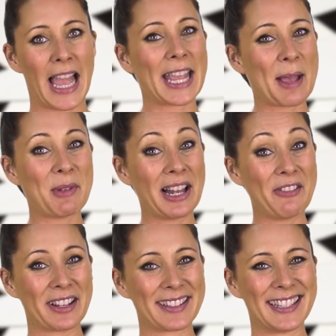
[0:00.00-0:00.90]
I can't
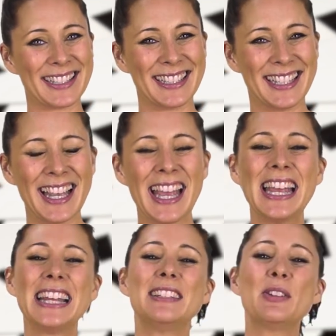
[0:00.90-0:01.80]
believe it.
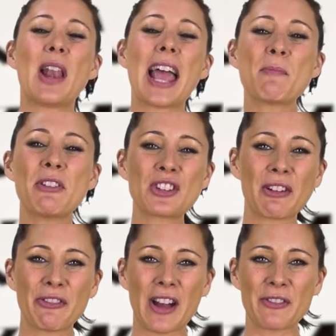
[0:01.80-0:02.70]
Did you like
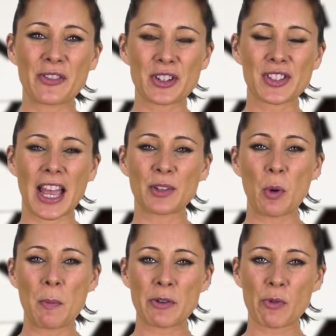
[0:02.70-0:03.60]
Michelle Pfeiffer's
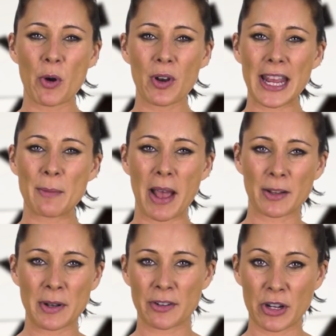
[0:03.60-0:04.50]
Catwoman role in
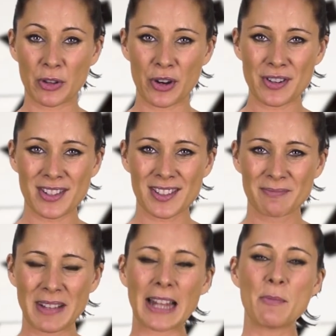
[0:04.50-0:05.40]
Batman
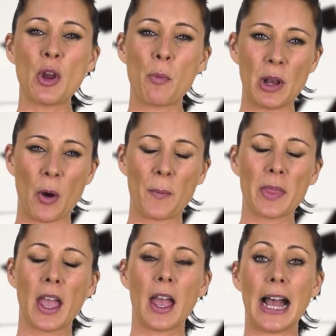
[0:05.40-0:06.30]
Returns? Let me know below.
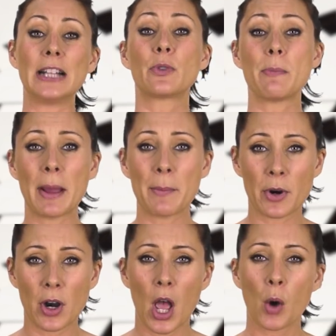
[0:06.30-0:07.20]
And
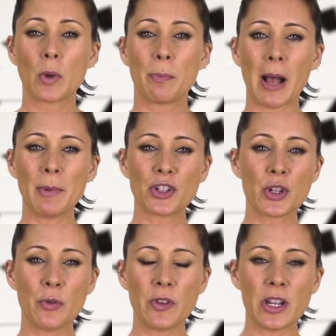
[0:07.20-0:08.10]
remember, we publish
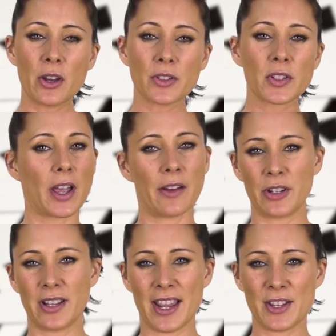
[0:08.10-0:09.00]
new videos
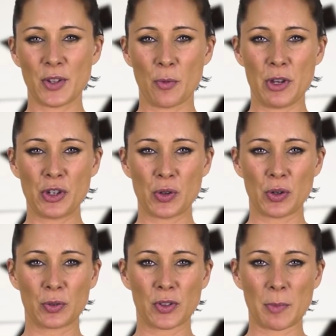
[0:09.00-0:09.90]
every day, so be
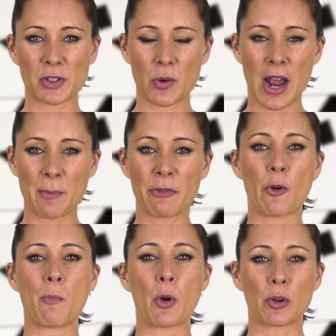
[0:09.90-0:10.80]
sure to subscribe
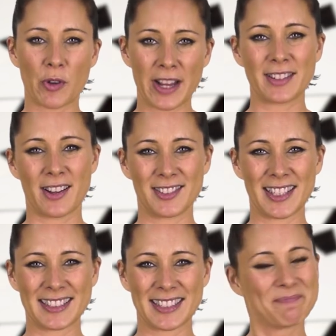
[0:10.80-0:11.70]
for more great
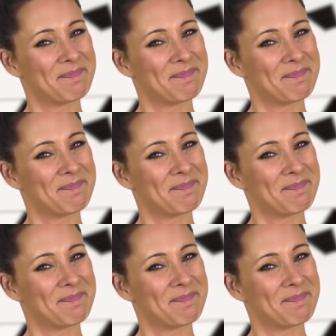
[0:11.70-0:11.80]
content.